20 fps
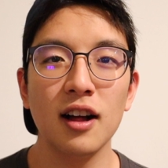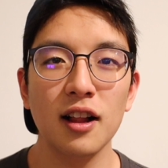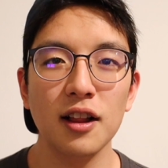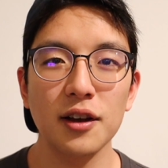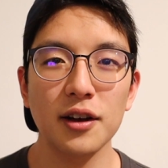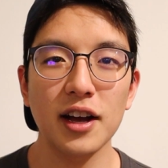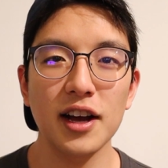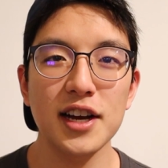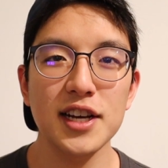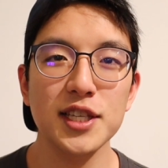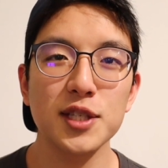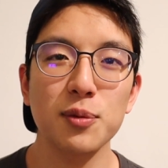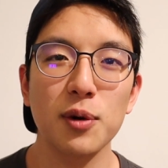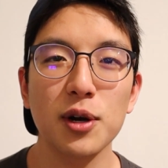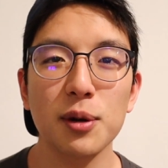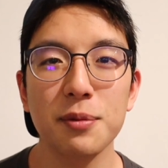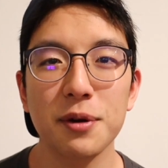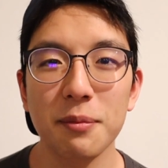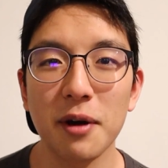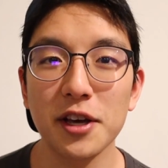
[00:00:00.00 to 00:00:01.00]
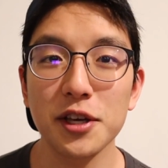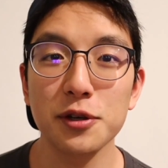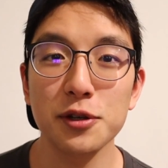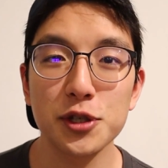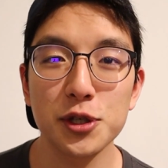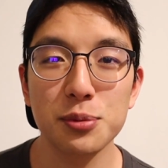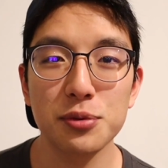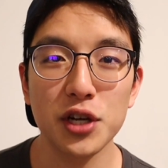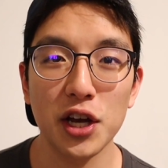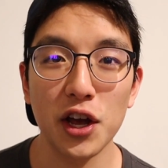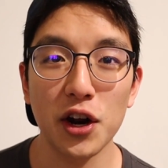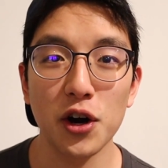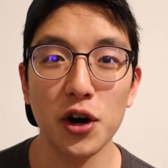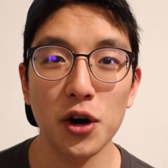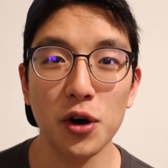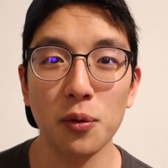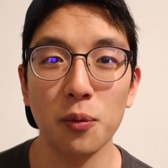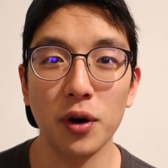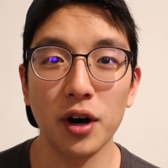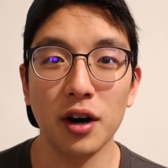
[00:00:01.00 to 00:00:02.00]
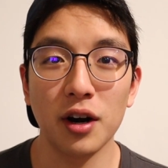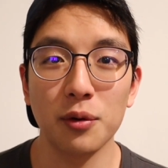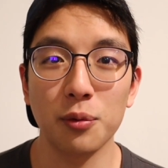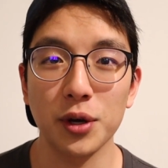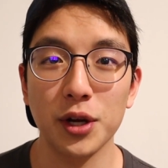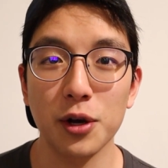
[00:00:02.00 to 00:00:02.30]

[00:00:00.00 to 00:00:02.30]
Hello guys, welcome to my YouTube channel where we